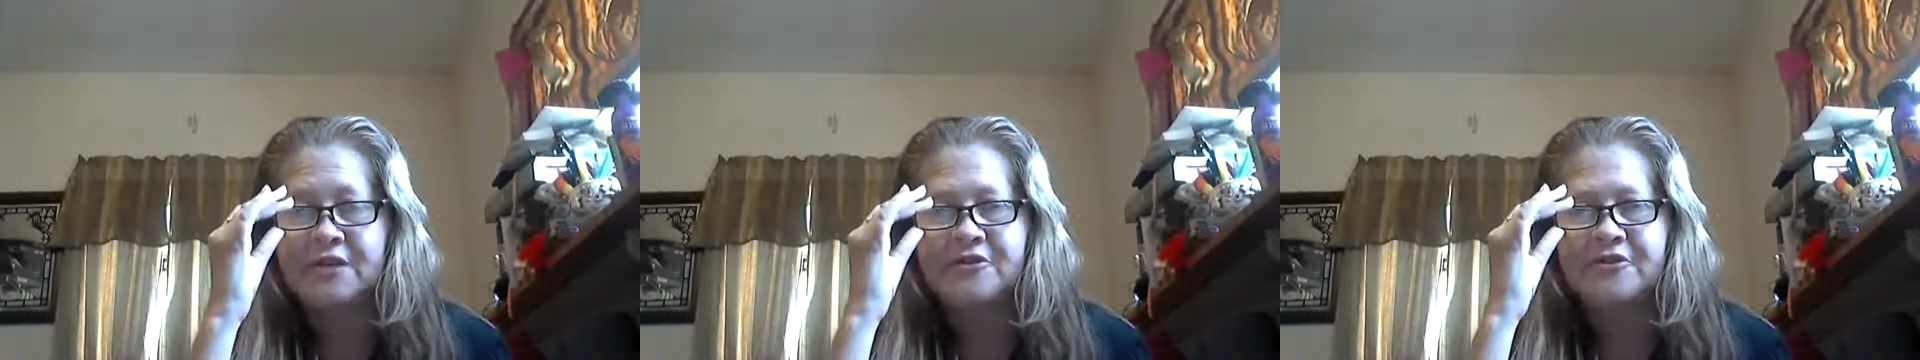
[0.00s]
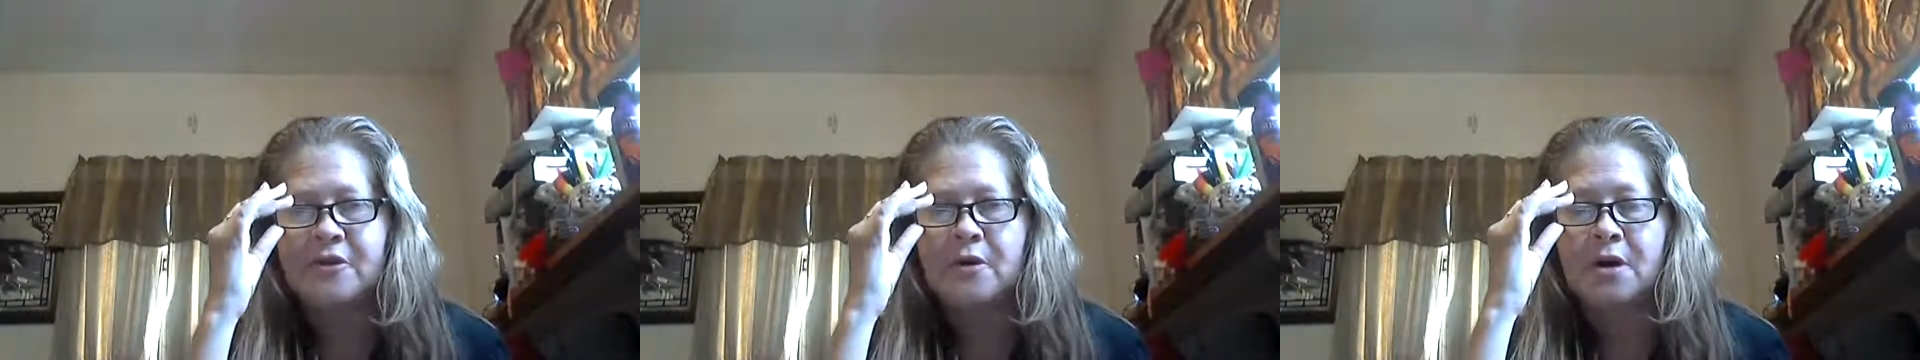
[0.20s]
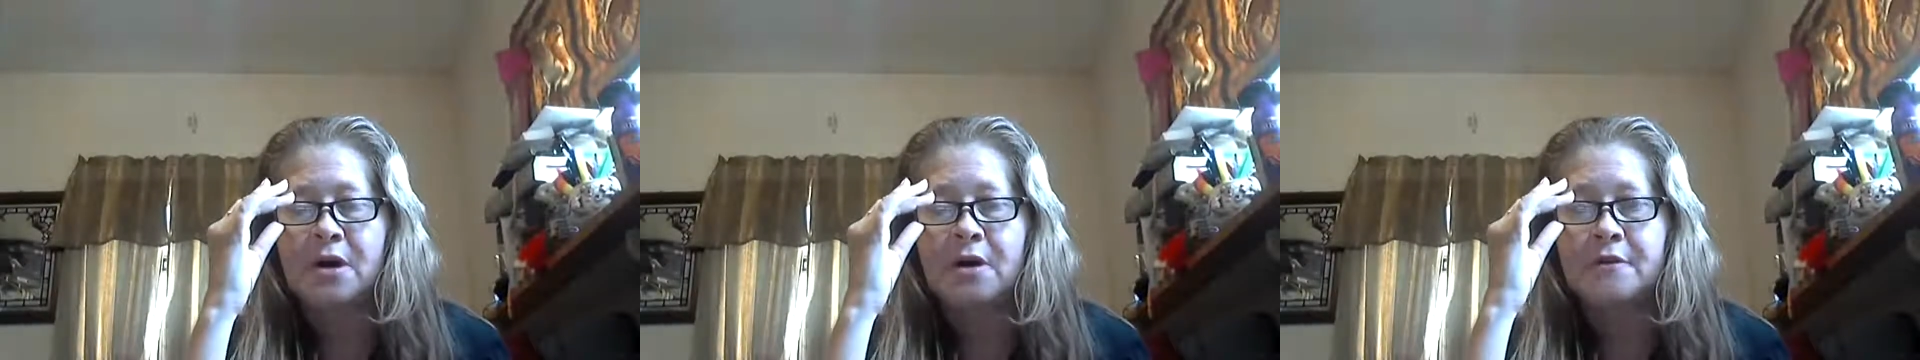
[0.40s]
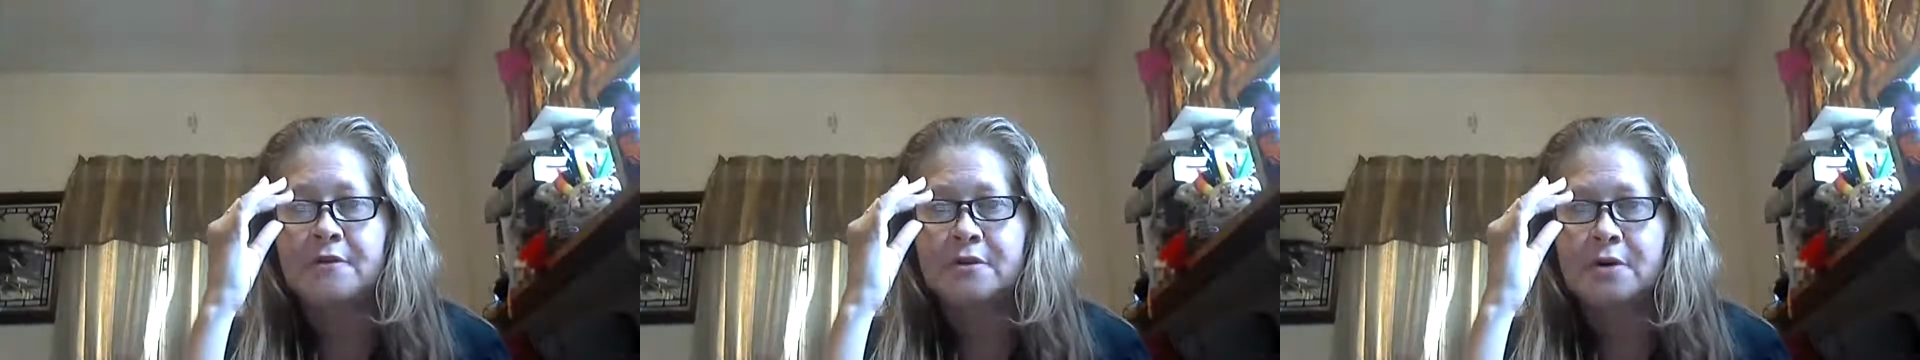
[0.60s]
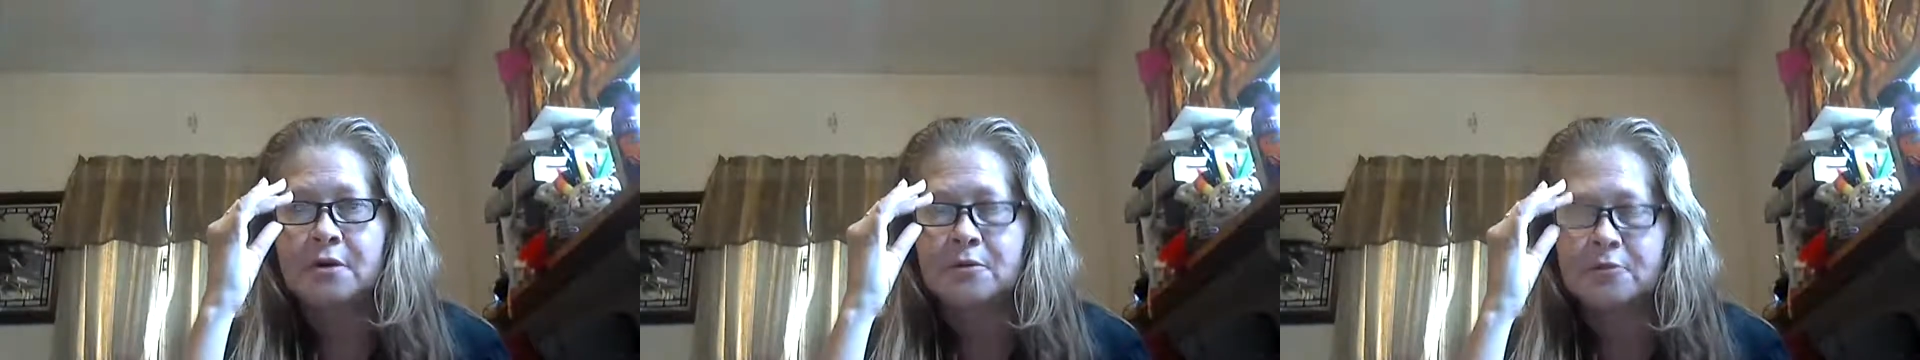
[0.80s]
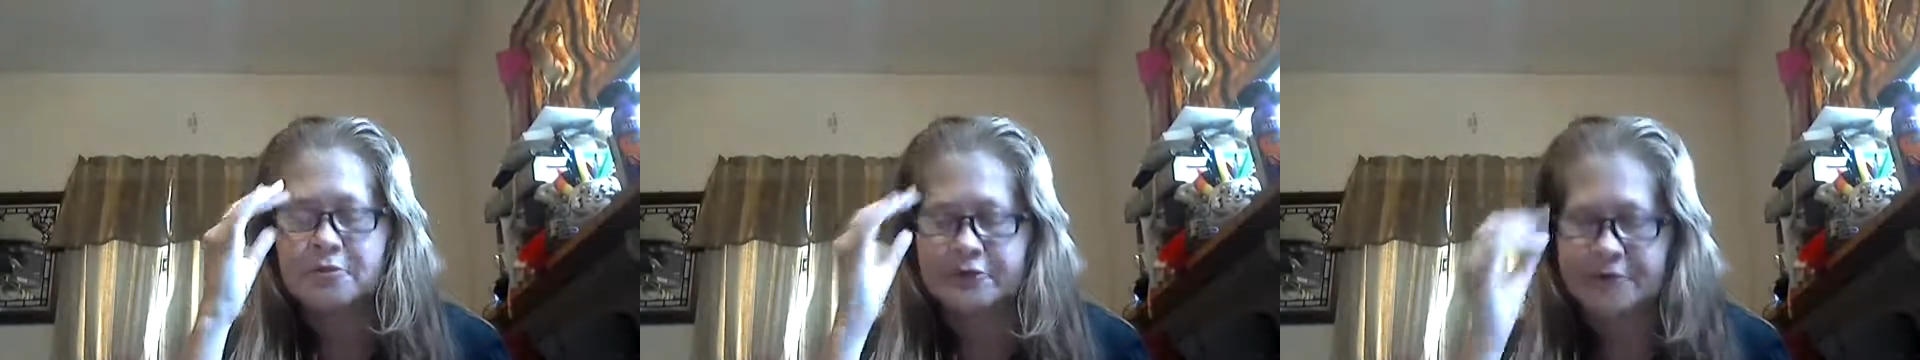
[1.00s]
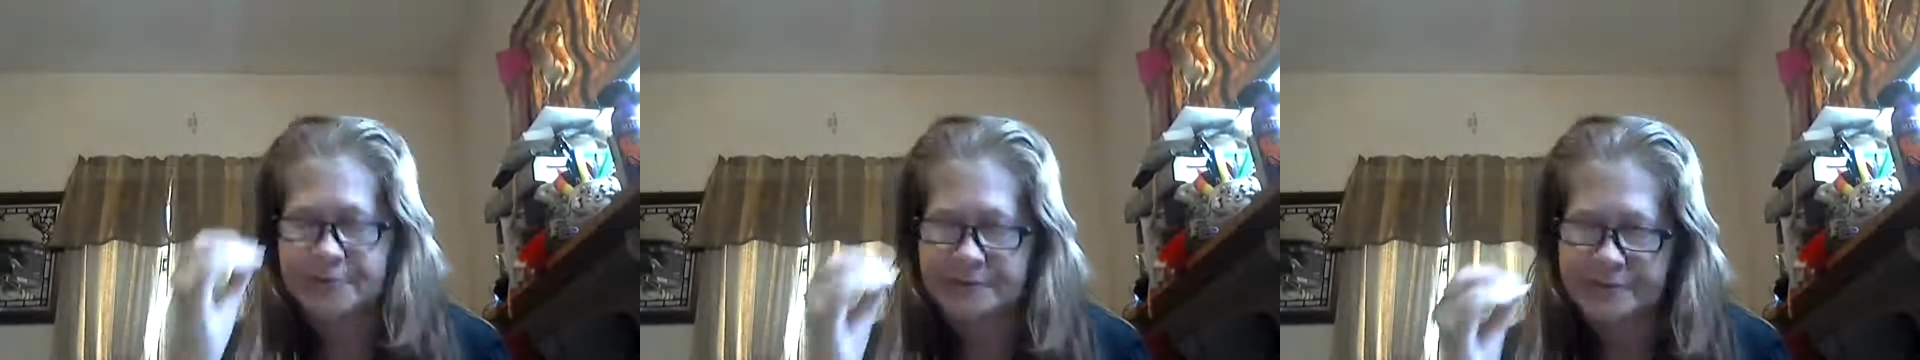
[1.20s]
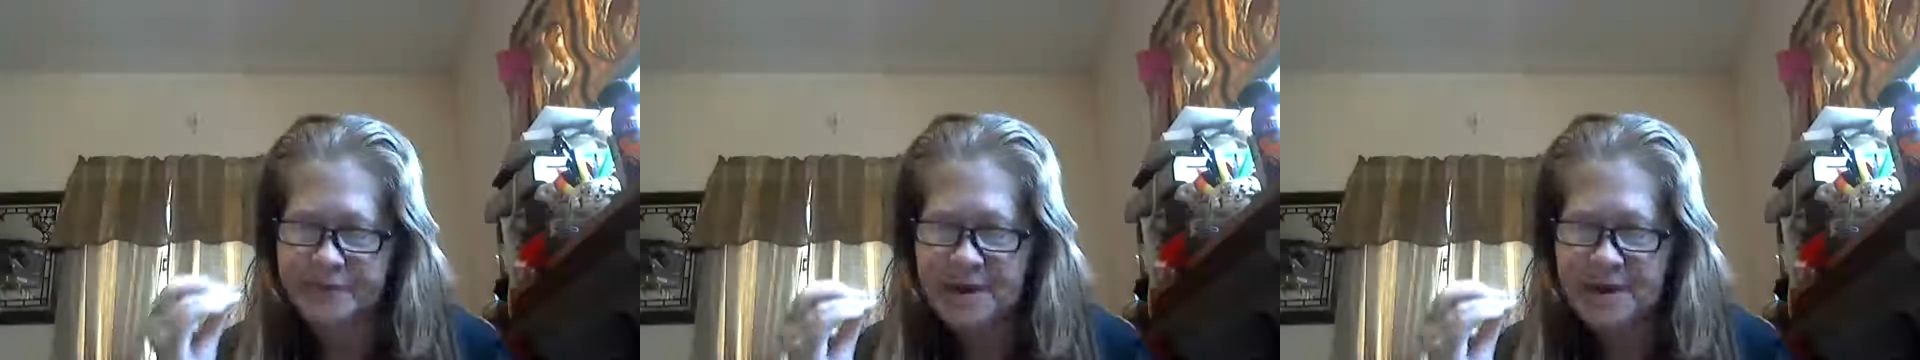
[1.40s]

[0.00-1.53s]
to start other goals.